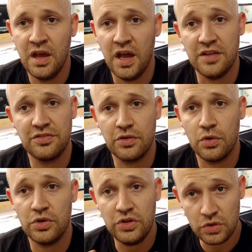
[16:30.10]
And so
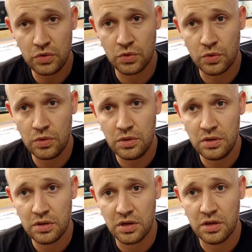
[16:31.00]
you
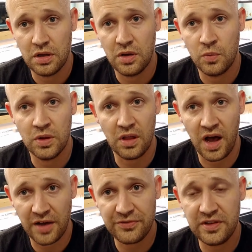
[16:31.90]
will
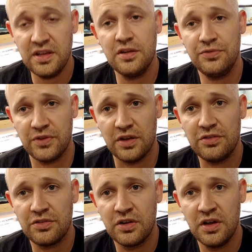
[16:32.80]
often get a
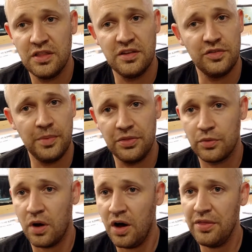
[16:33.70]
fish that has been
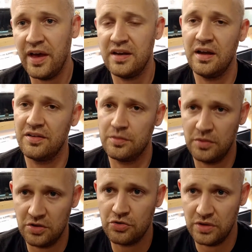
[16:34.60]
through all that and hasn't
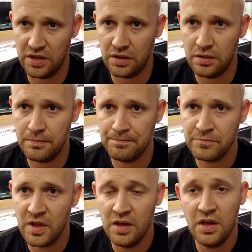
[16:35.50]
been treated.
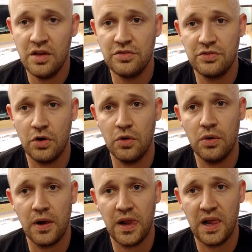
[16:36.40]

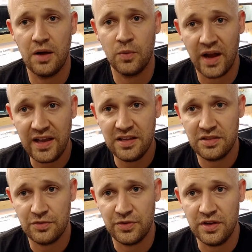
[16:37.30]
So when I get
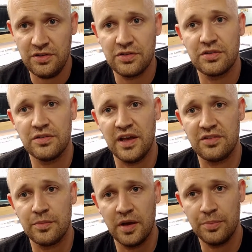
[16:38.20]
the fish,
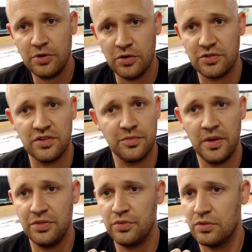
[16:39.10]
that's my approach. It's
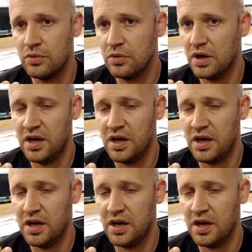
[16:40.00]
been through